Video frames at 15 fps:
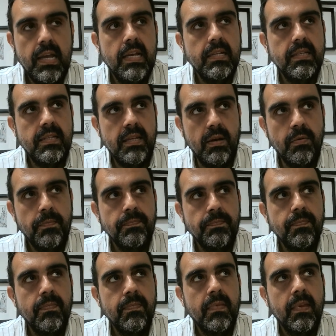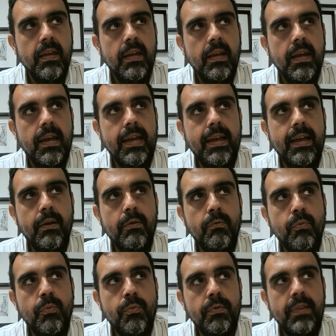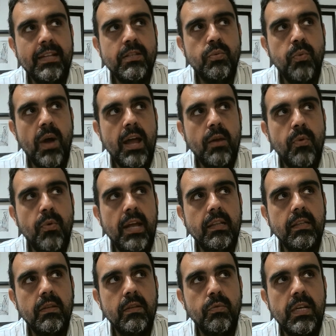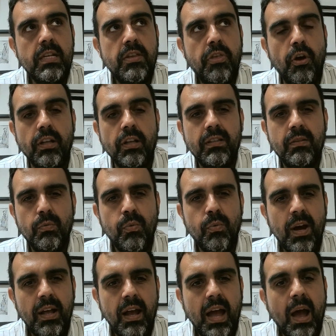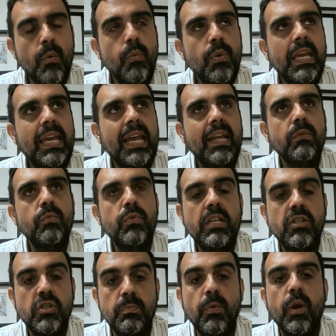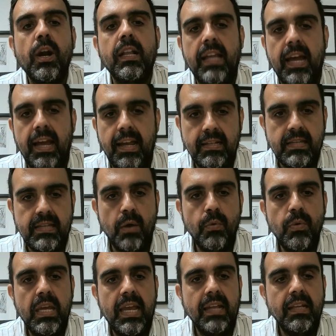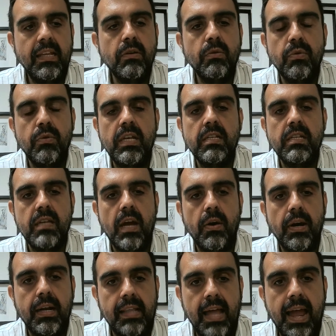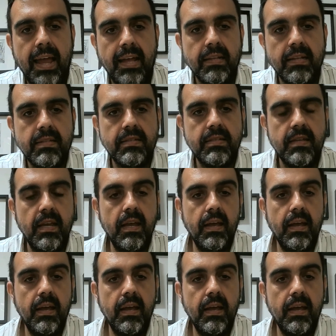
So Eh, that's why when we thought what, how we can reach more clients, how we can increase our clients'